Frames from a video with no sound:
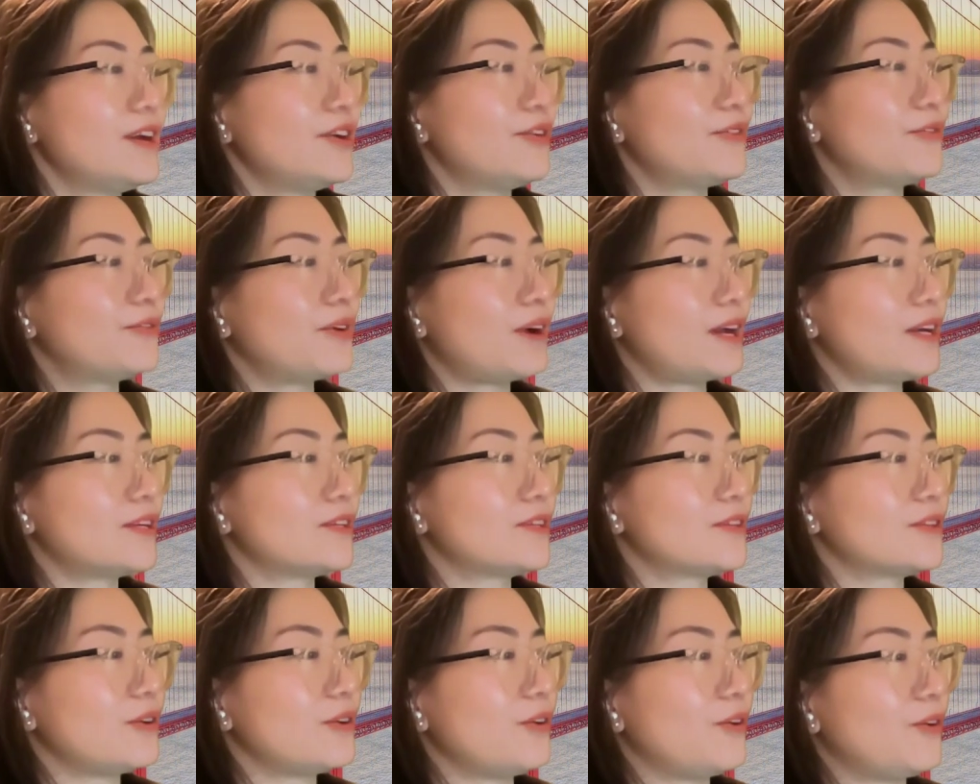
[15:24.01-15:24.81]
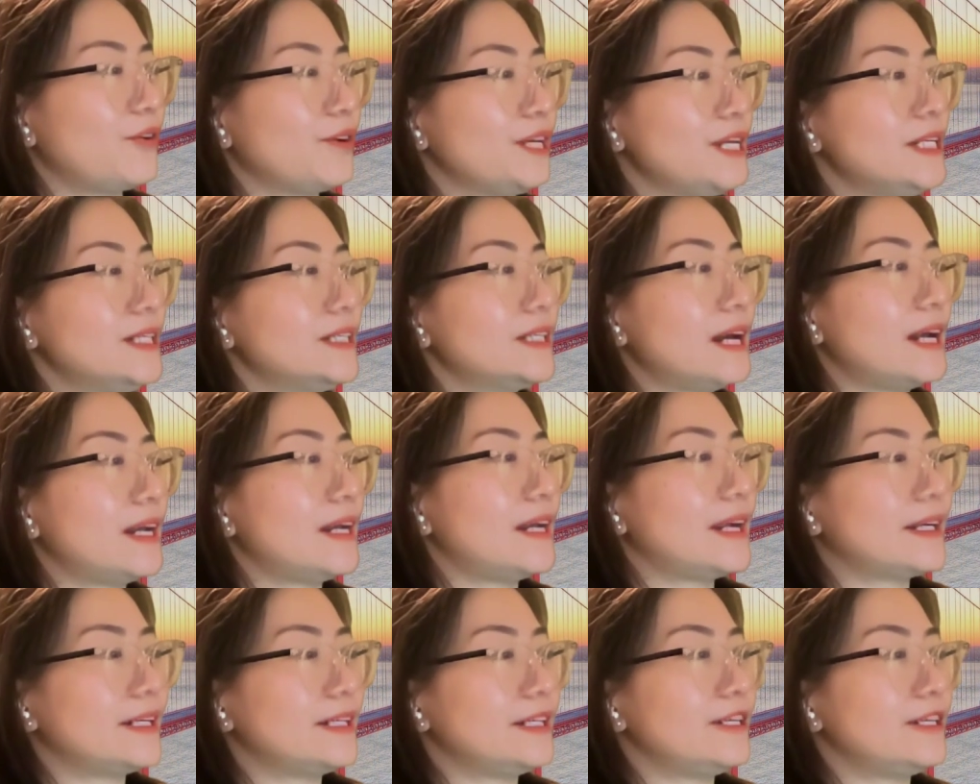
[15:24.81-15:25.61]
rise or
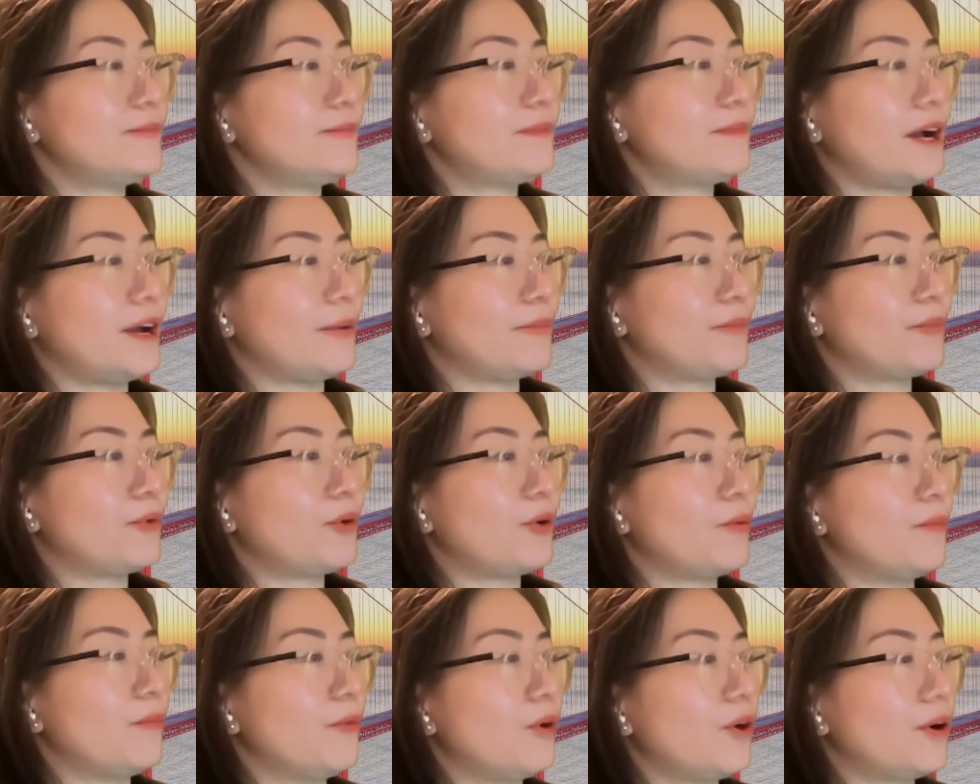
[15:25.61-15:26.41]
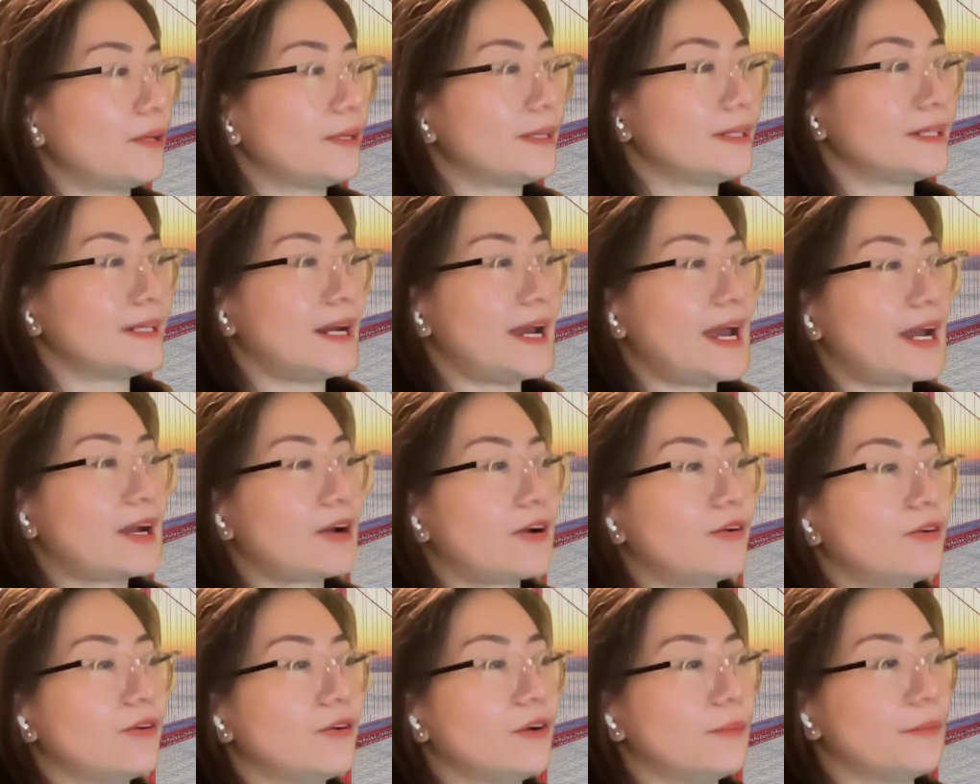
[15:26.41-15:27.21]
indirectly by promote the
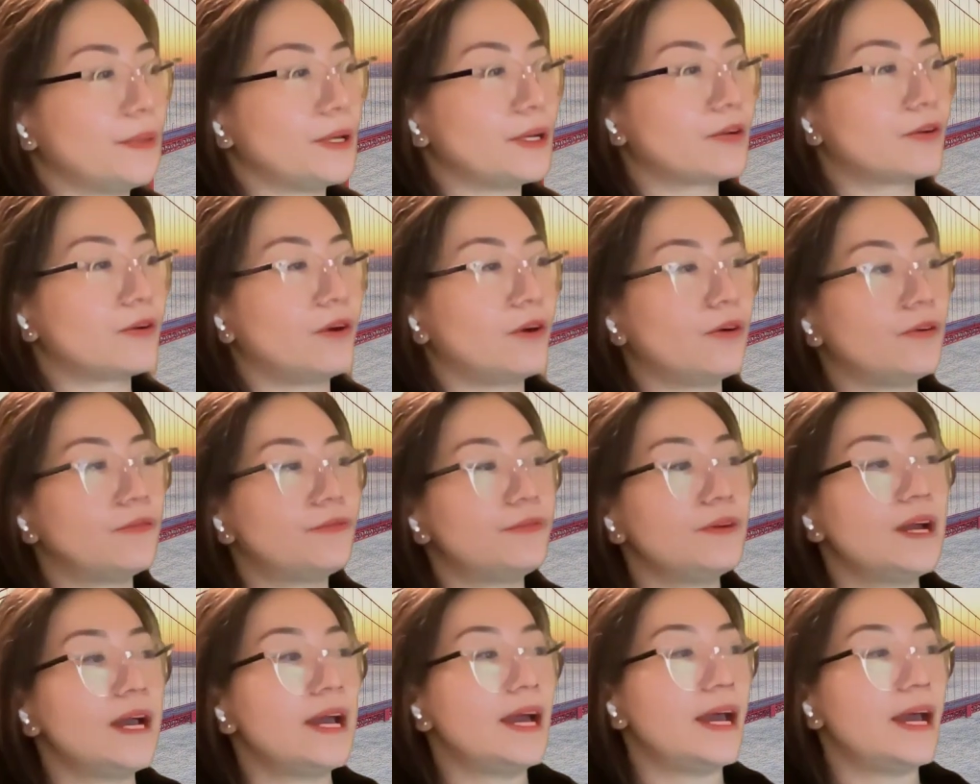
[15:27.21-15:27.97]
economic growth